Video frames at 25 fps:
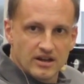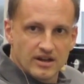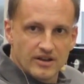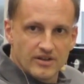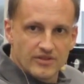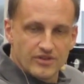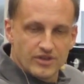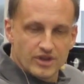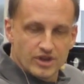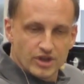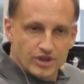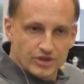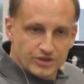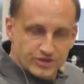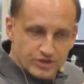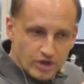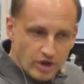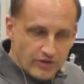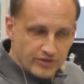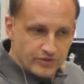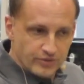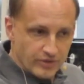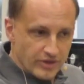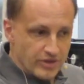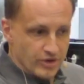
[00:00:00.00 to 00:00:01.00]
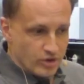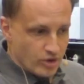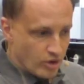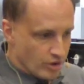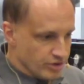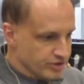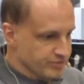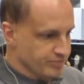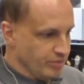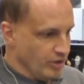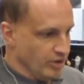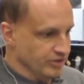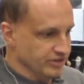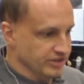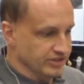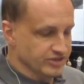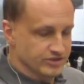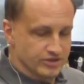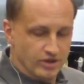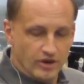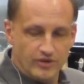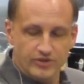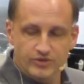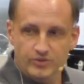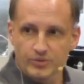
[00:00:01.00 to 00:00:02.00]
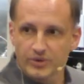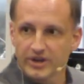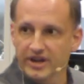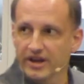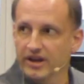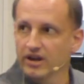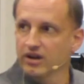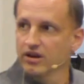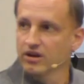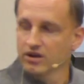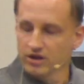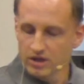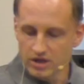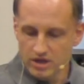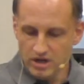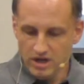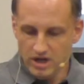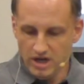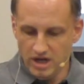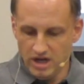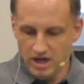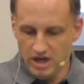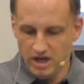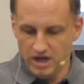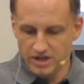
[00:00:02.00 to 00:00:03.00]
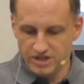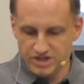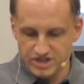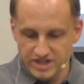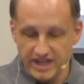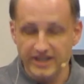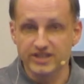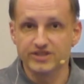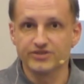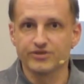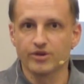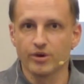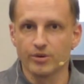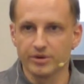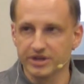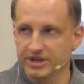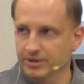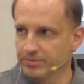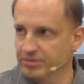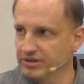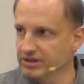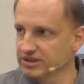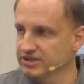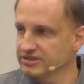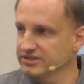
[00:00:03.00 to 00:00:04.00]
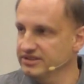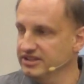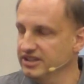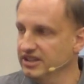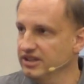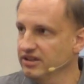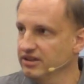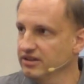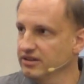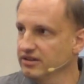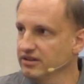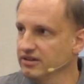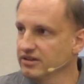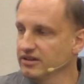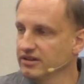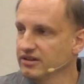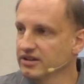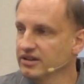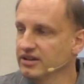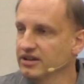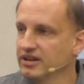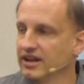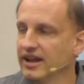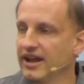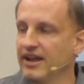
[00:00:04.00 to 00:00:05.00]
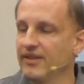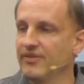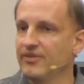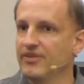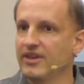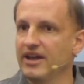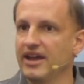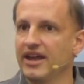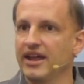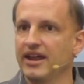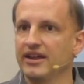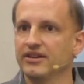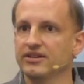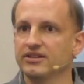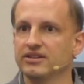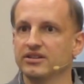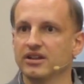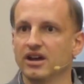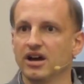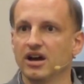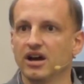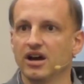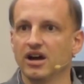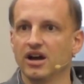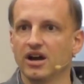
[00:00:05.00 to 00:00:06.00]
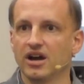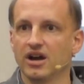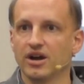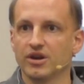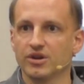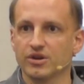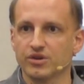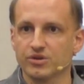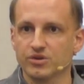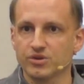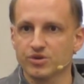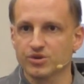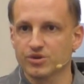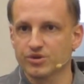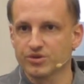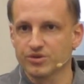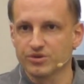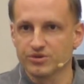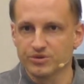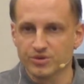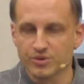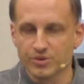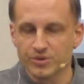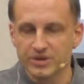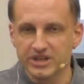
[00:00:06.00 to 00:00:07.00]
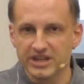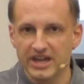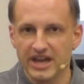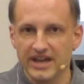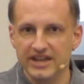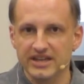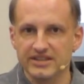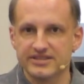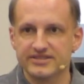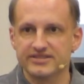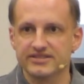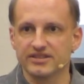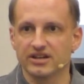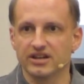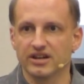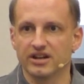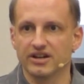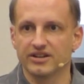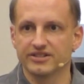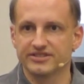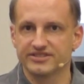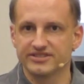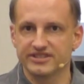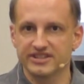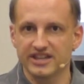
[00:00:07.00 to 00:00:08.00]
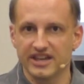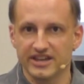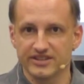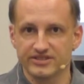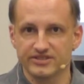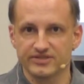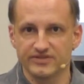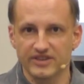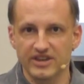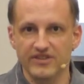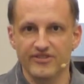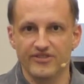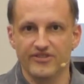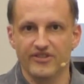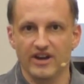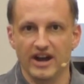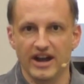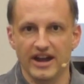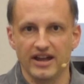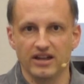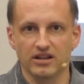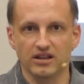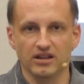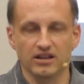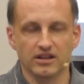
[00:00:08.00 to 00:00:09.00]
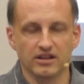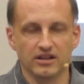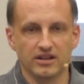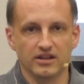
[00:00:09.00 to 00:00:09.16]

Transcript: the software, the corresponding software, uh, checks for readability. Okay. And then uh, creates a CSV file